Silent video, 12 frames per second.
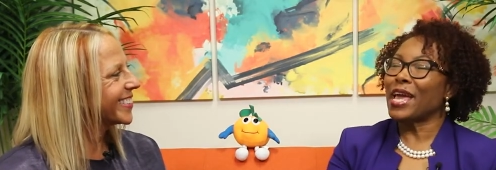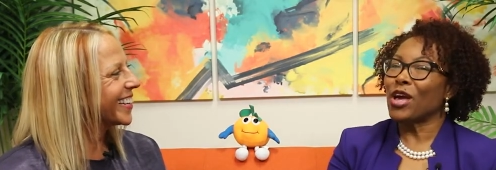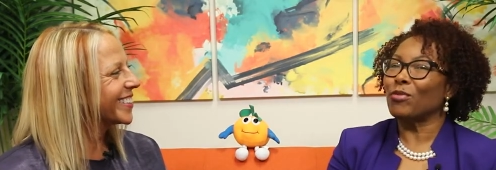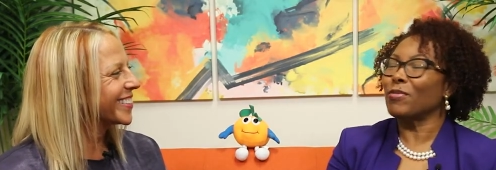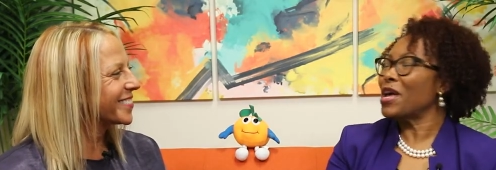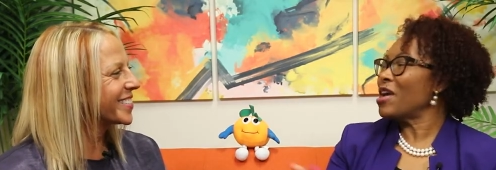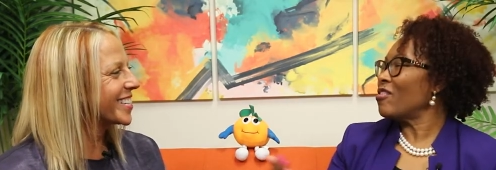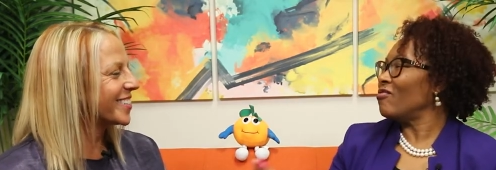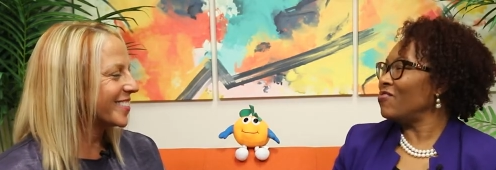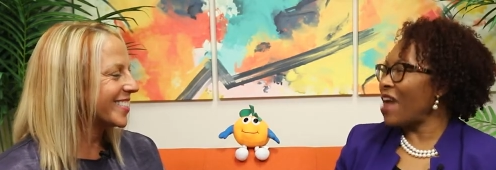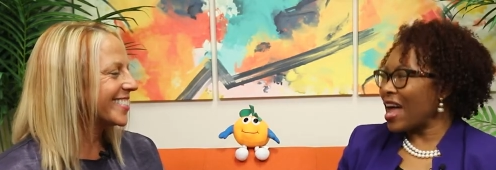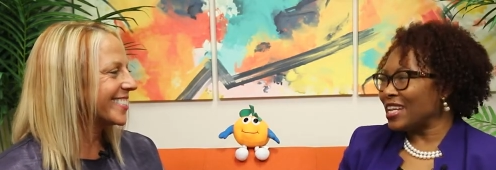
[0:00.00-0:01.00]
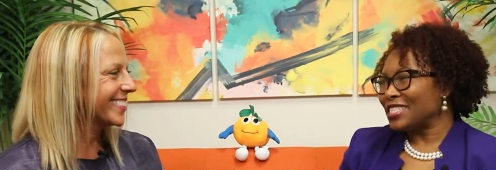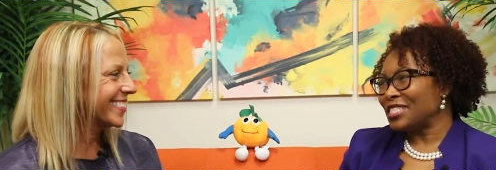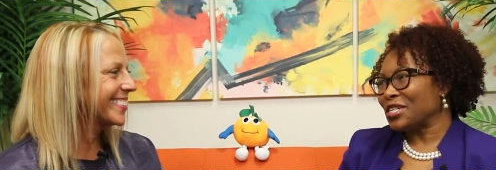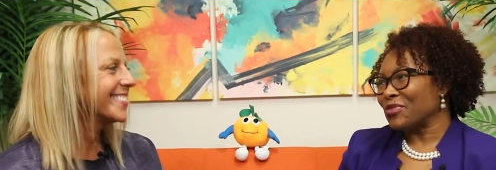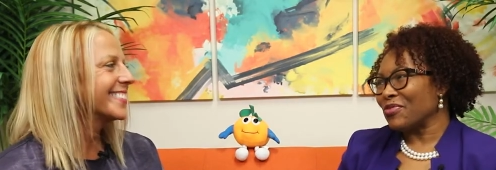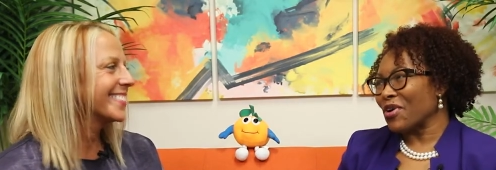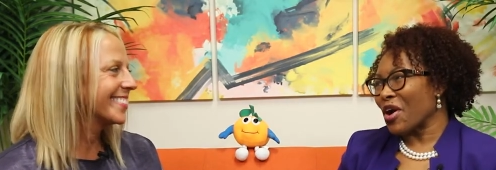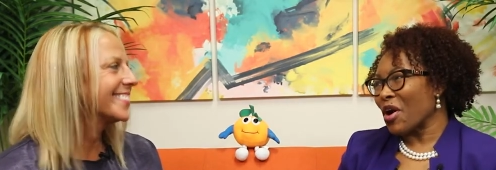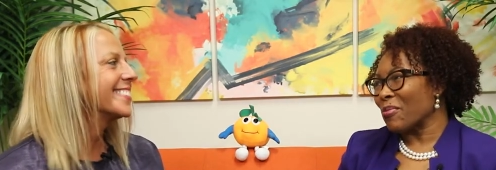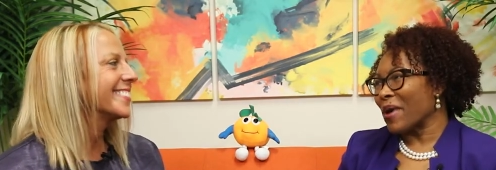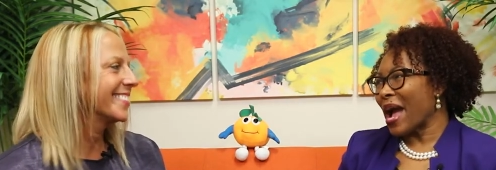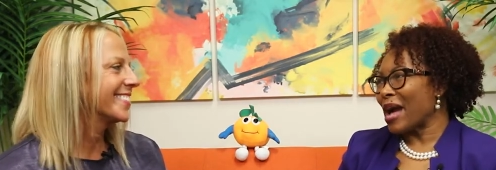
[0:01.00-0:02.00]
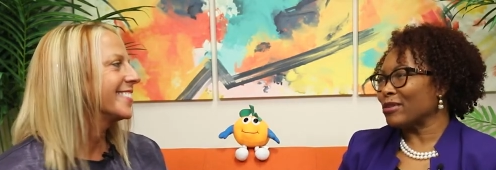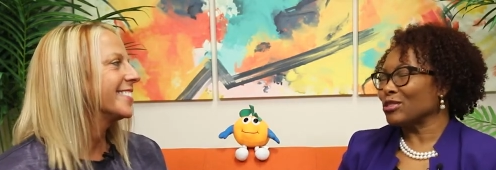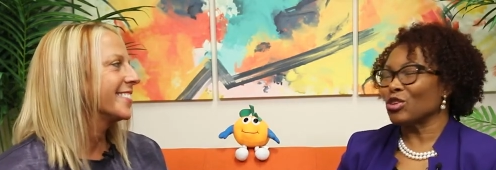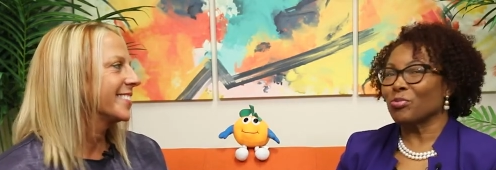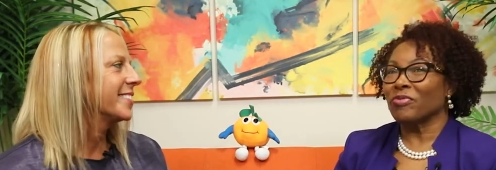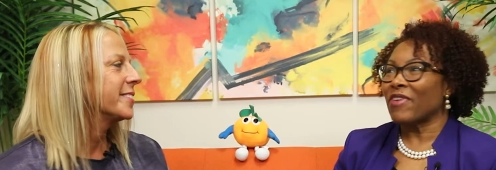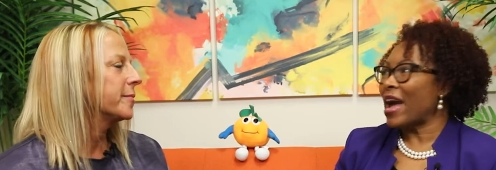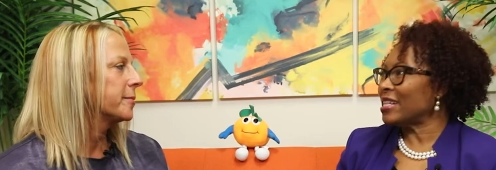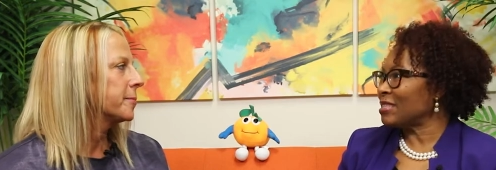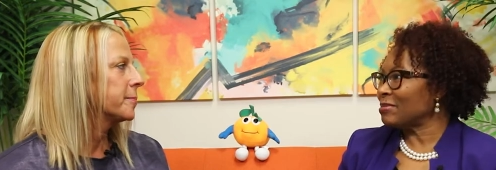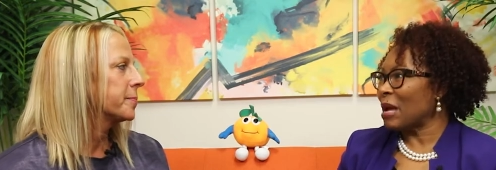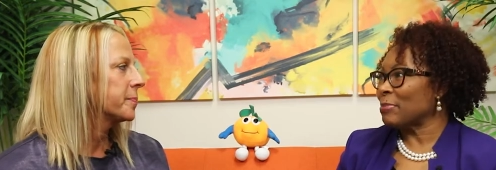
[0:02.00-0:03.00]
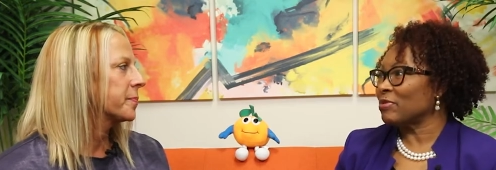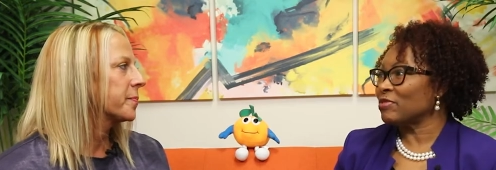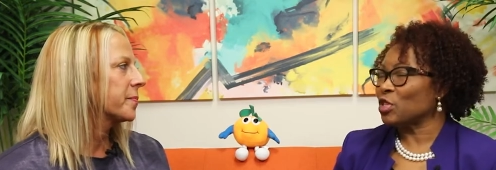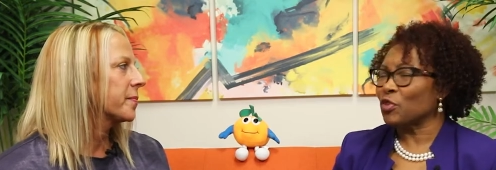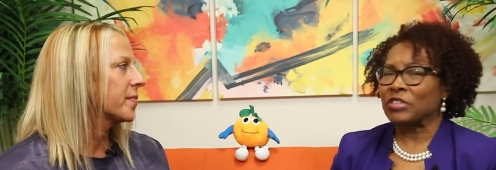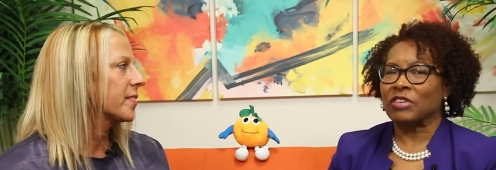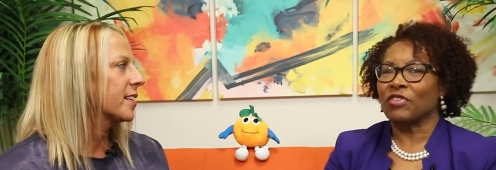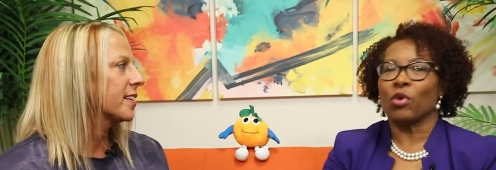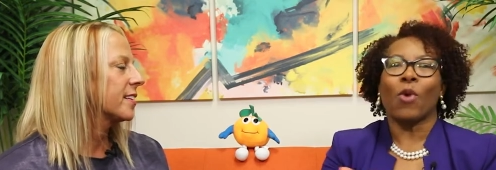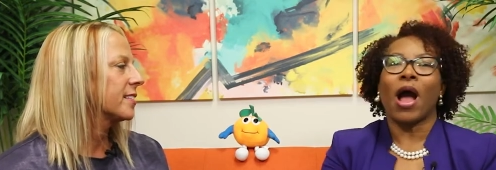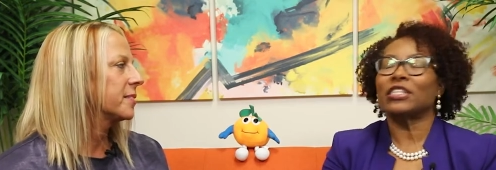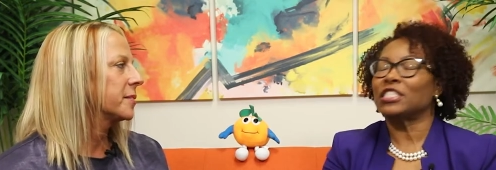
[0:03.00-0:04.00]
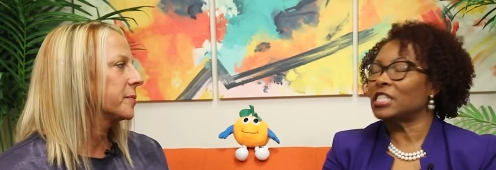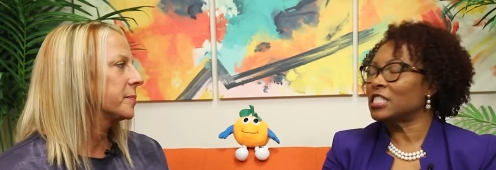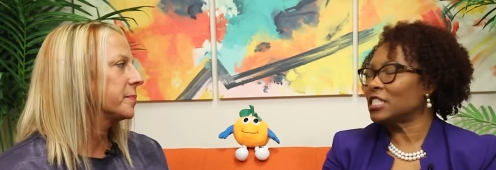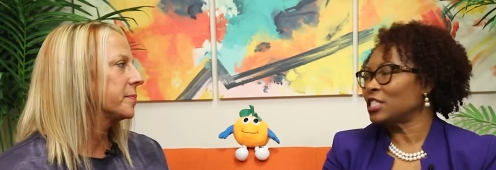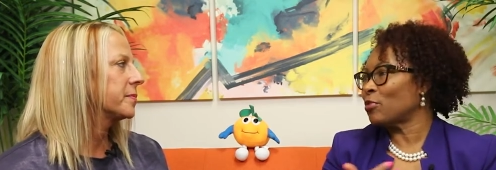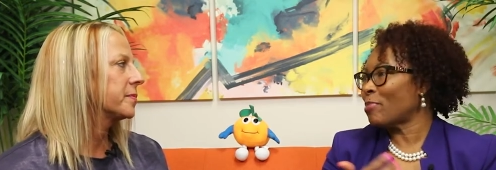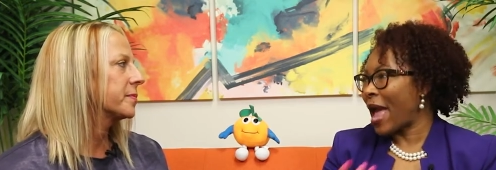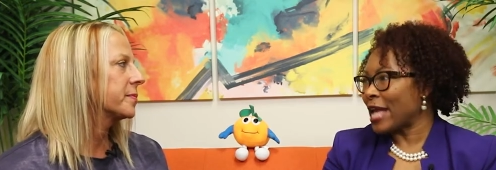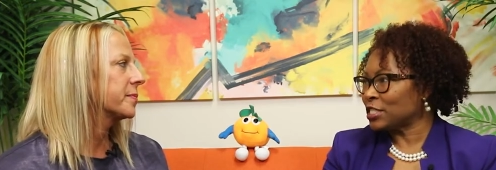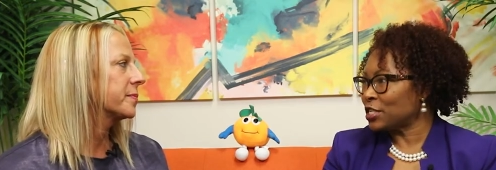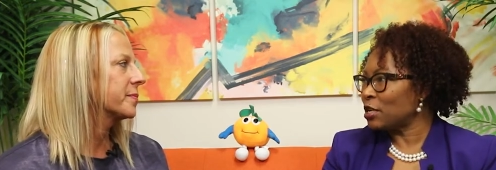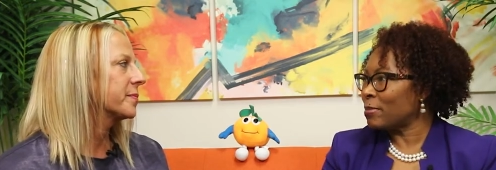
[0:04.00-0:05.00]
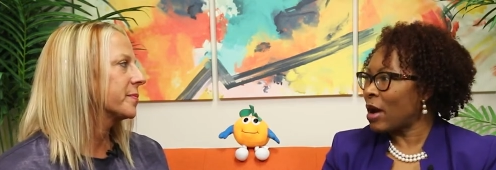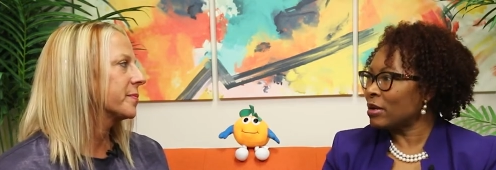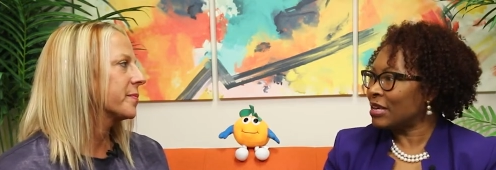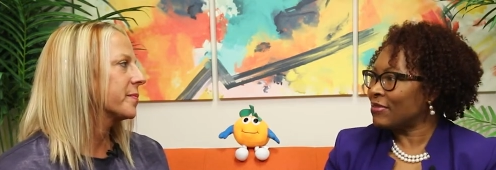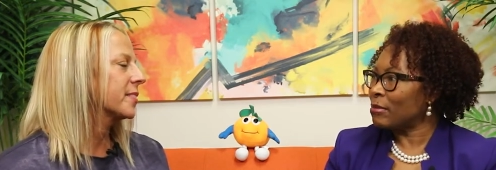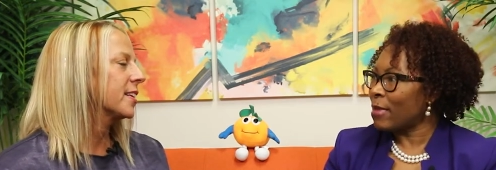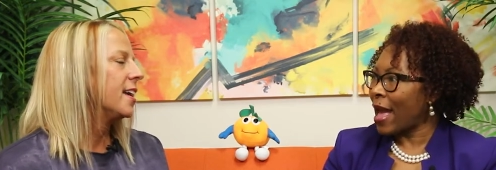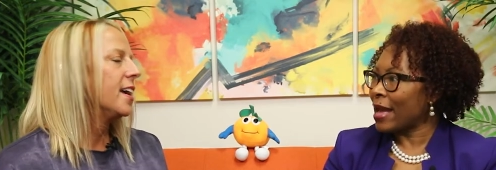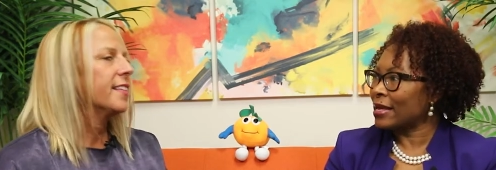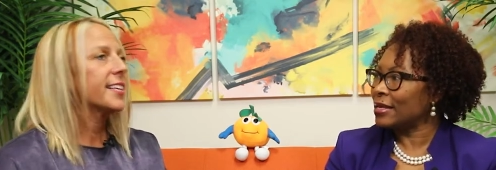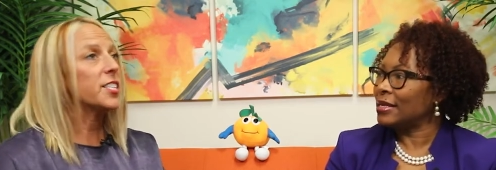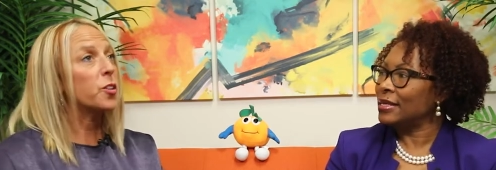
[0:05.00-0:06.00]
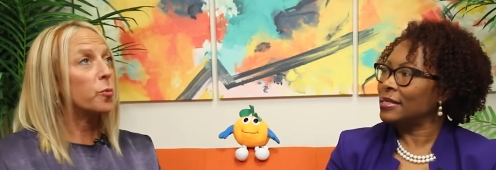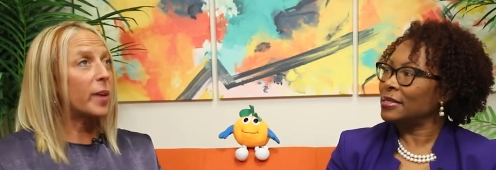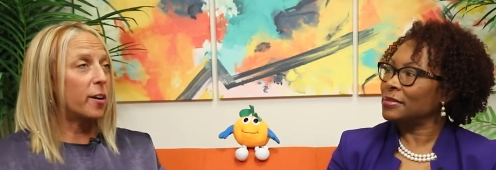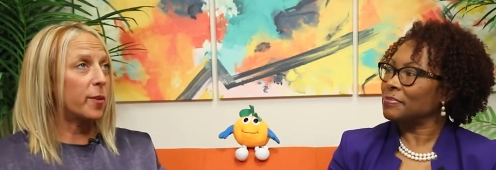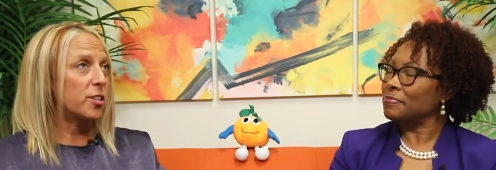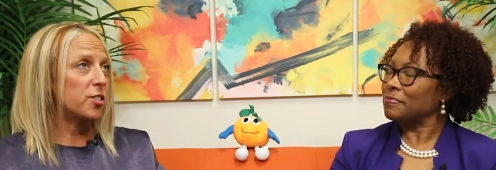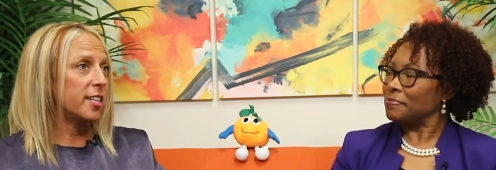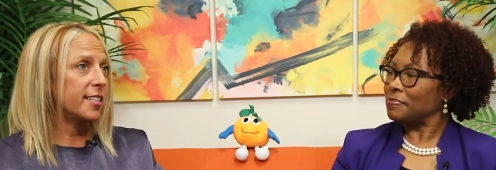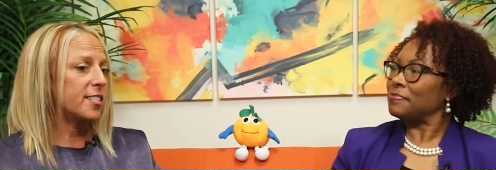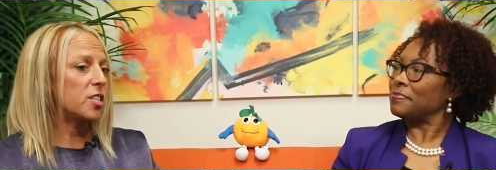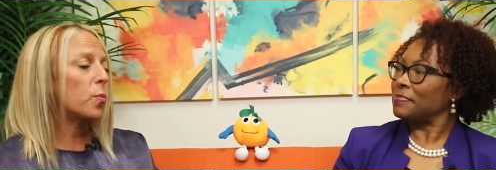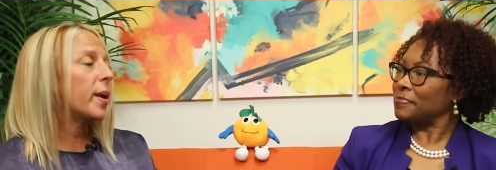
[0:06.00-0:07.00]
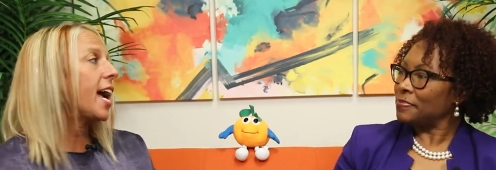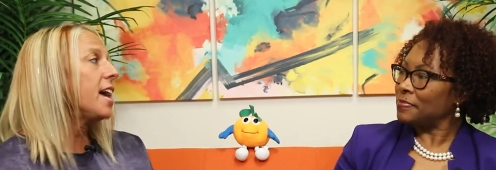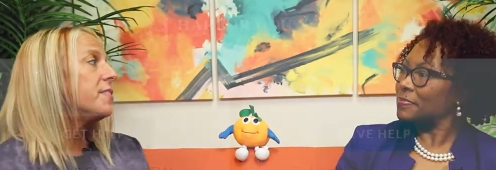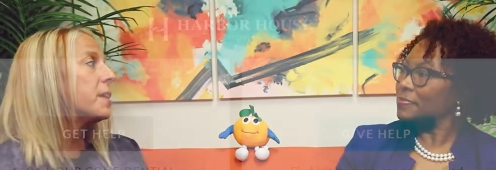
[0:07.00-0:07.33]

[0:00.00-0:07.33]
Speaker 1: help they volunteer for Harbor House or provide some type of service if they're watching this and they're passionate about giving back?
Speaker 2: That's a great question. So we have